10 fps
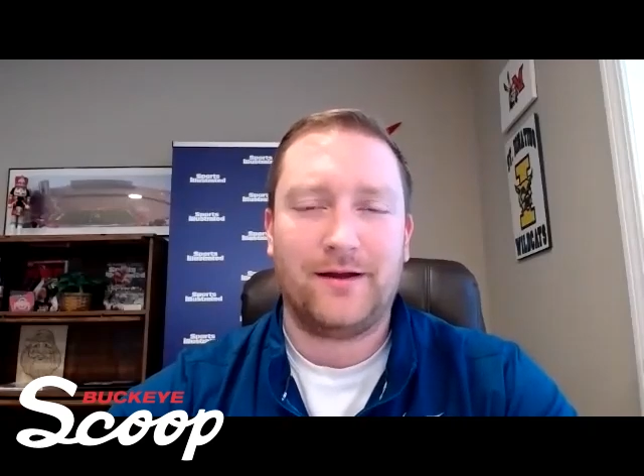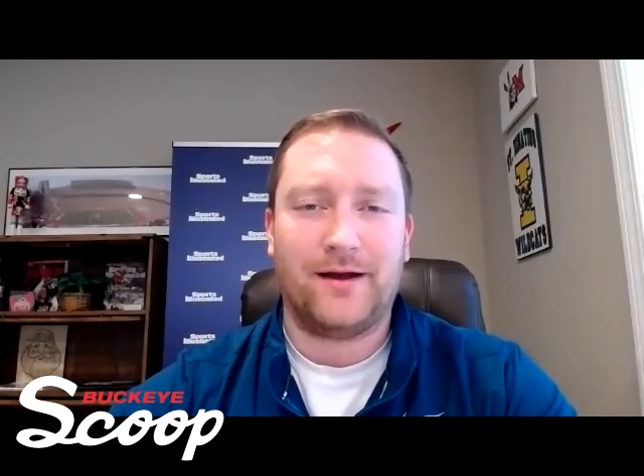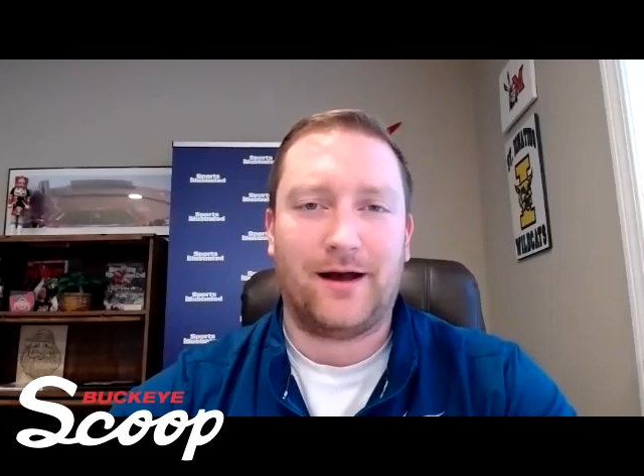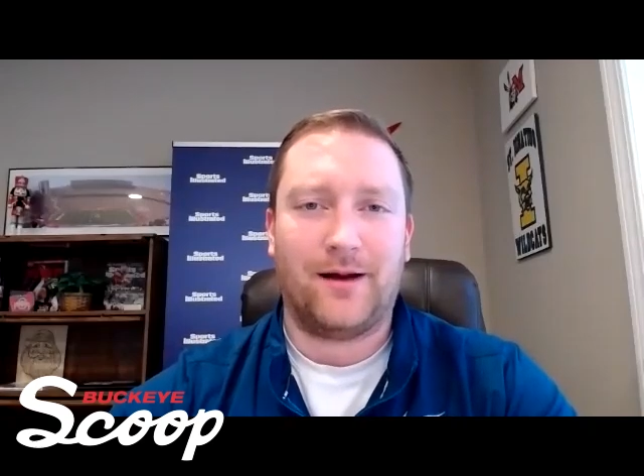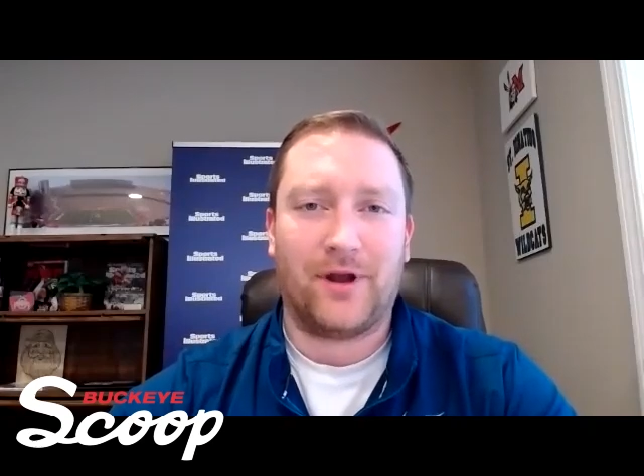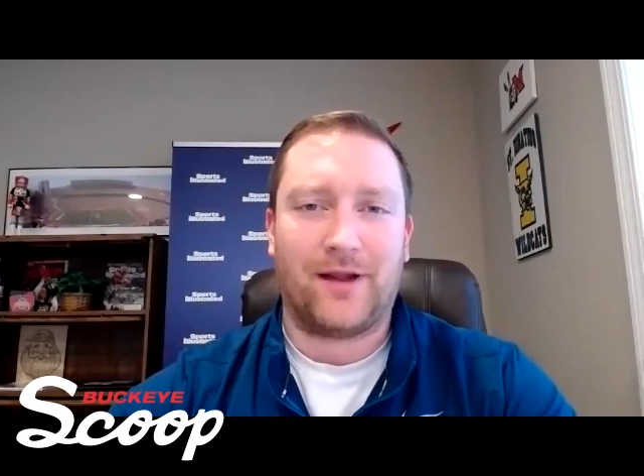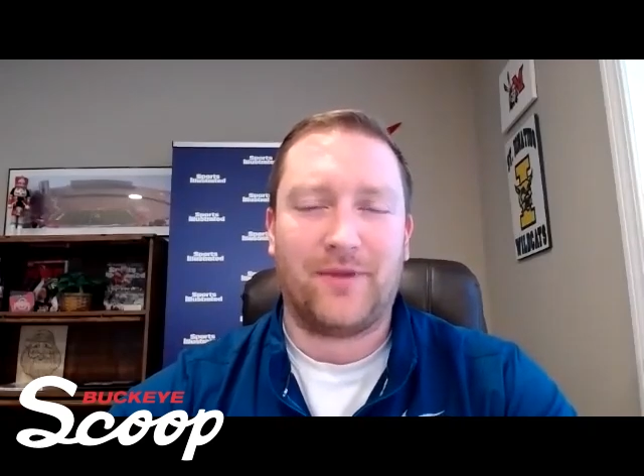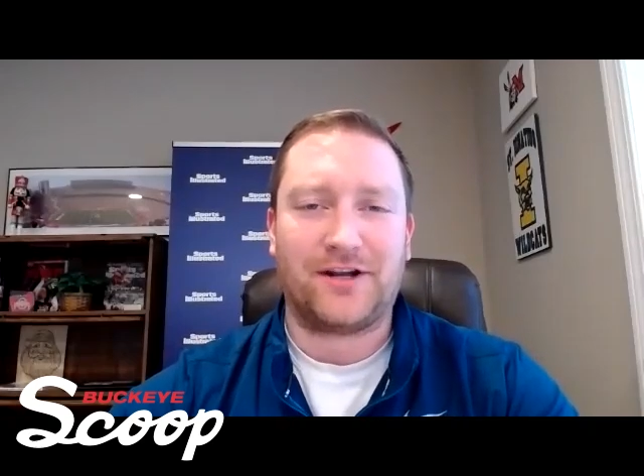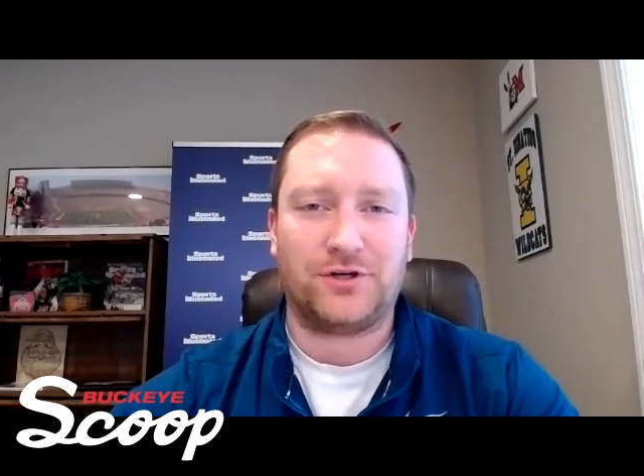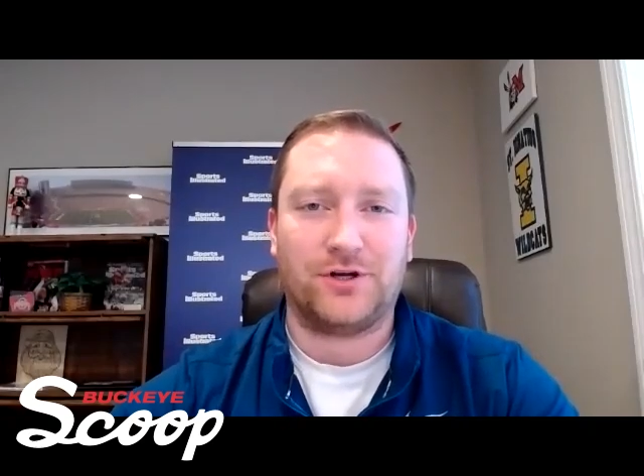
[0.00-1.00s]
Uh, but I'm
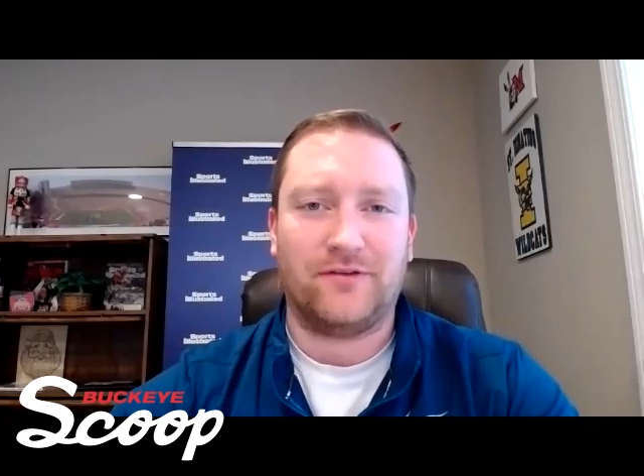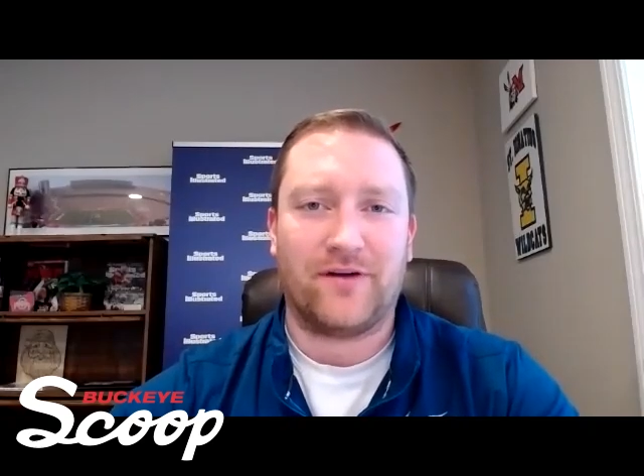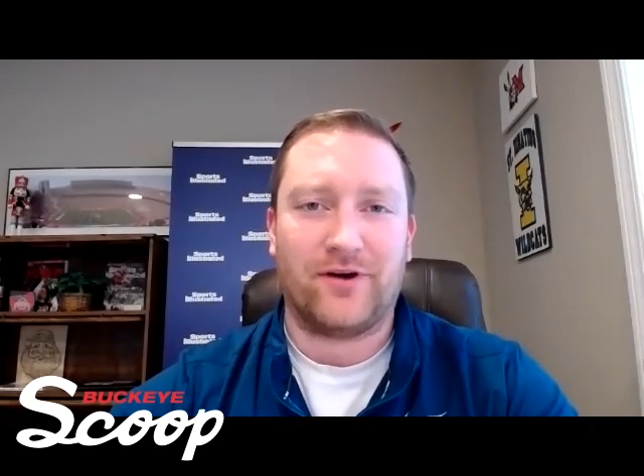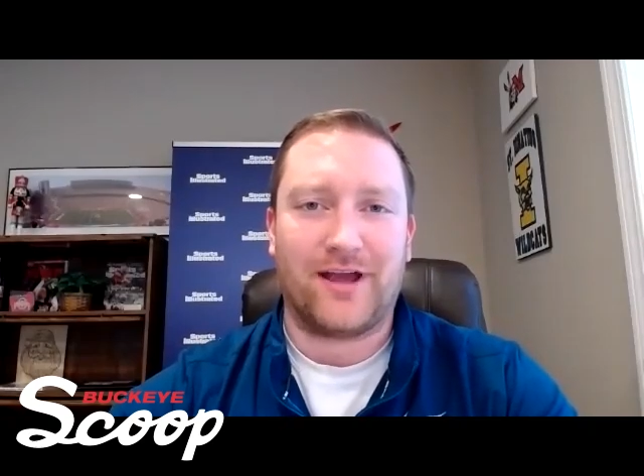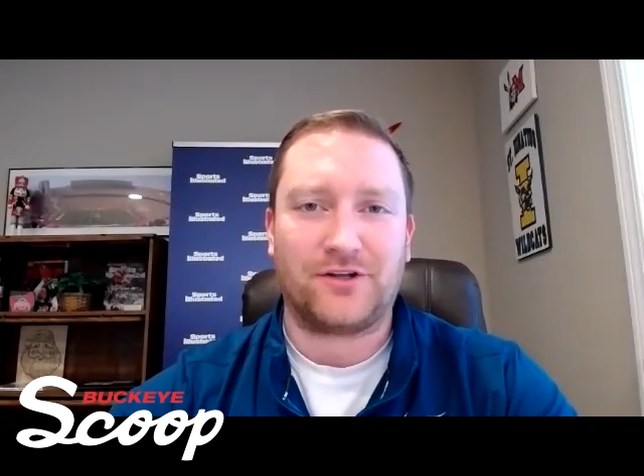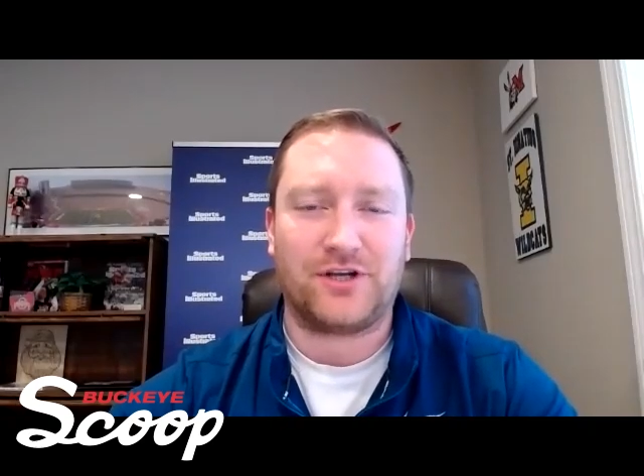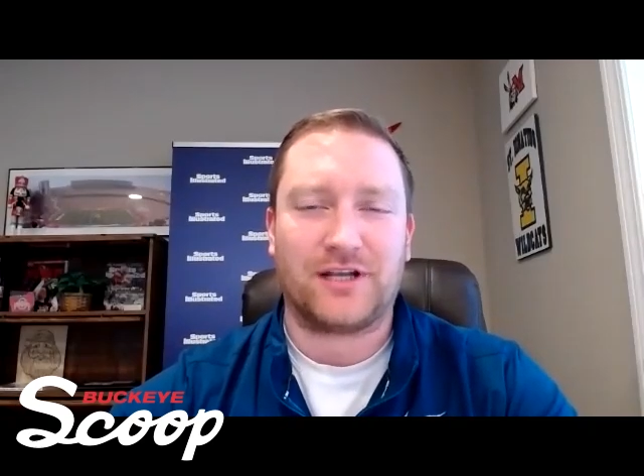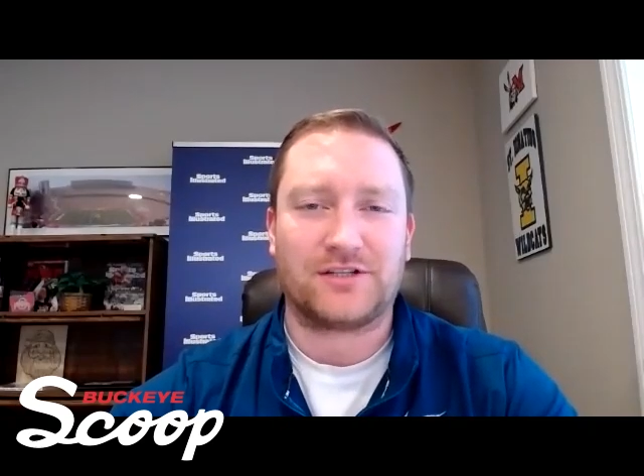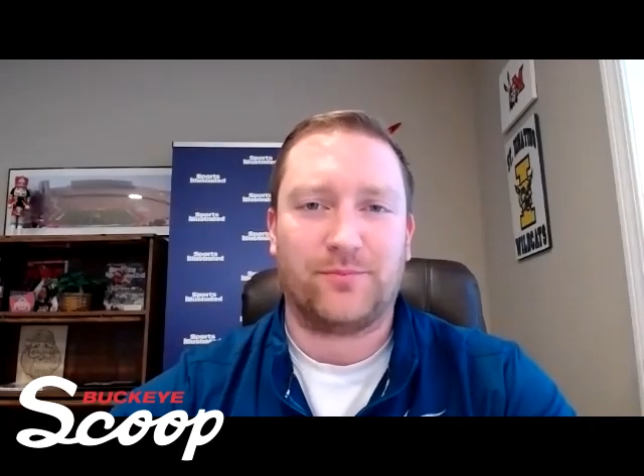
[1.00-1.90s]
not sure you've ever had a chance